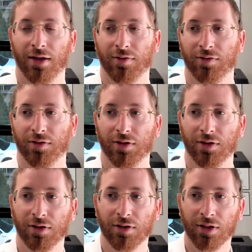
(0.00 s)
and
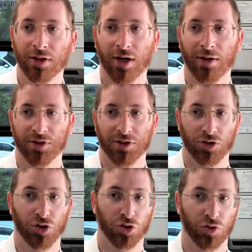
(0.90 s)
e-commerce
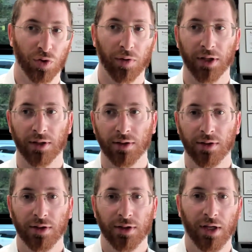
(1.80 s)
is just growing.
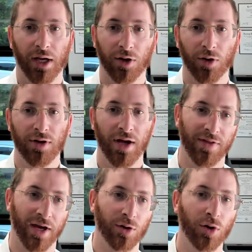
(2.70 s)
Yeah, you don't
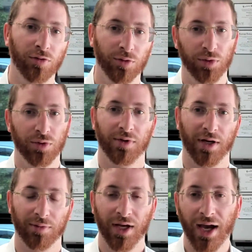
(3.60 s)
have that COVID boom
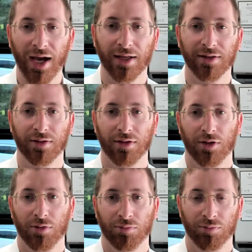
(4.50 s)
that we had,
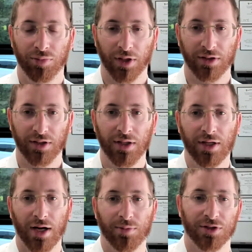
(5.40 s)
but
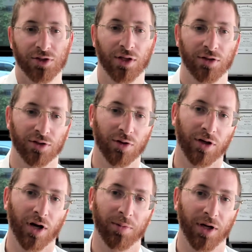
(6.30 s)
e-commerce in general is
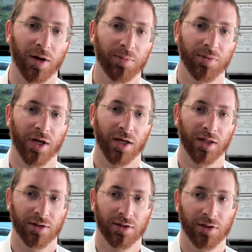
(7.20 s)
going up and up.
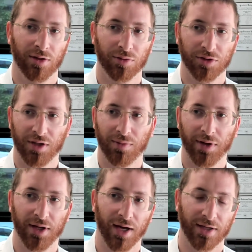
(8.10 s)
And same
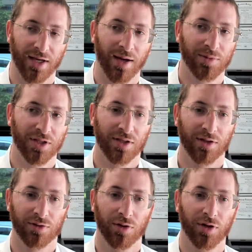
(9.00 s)
way as Amazon
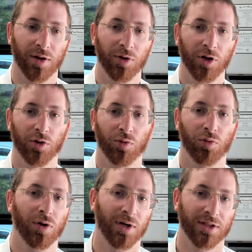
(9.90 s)
sales going up,
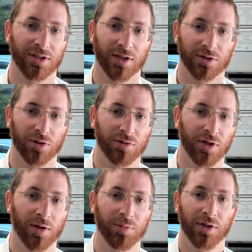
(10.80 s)
Walmart sales going
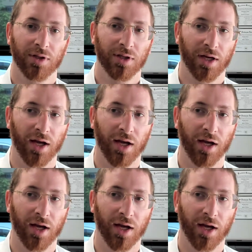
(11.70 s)
up,